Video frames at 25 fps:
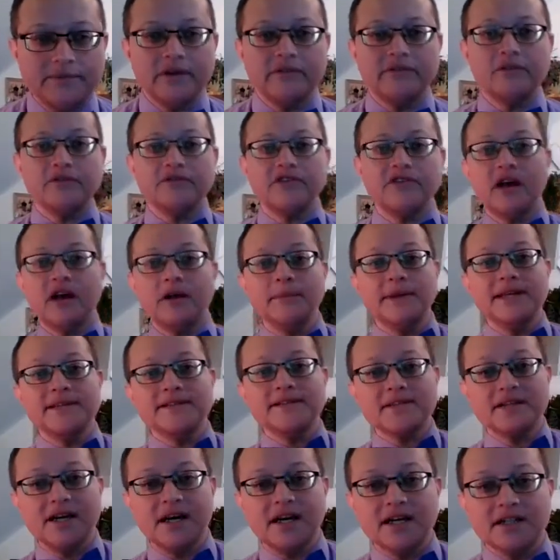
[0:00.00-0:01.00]
If you tell me it's
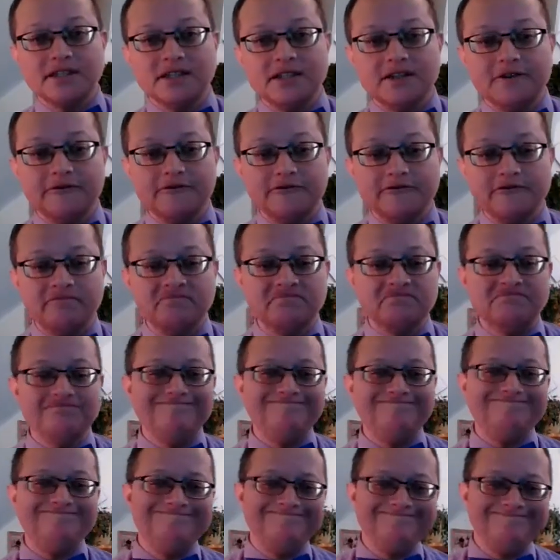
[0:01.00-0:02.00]
an octave,
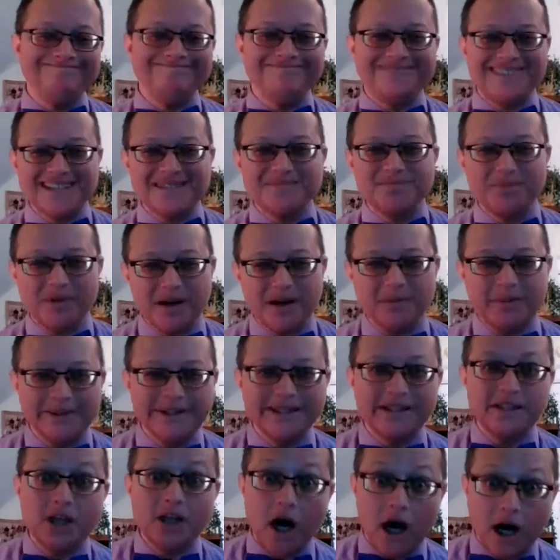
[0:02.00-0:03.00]
that's probably
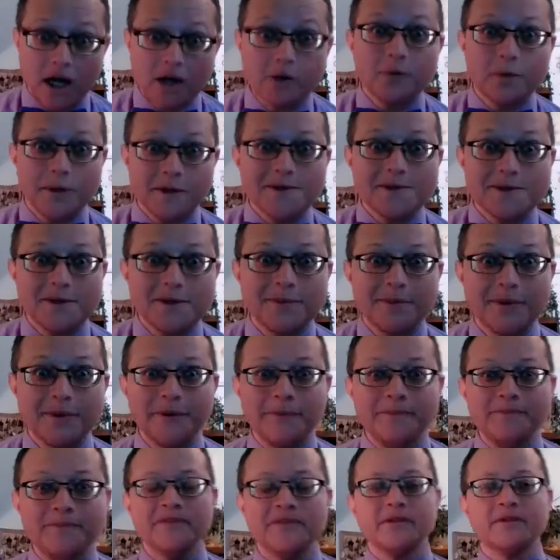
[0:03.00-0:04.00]
not
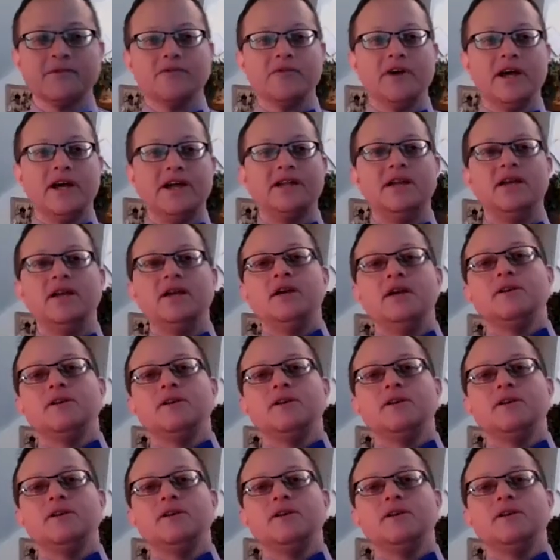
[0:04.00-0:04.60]
reasonable, right?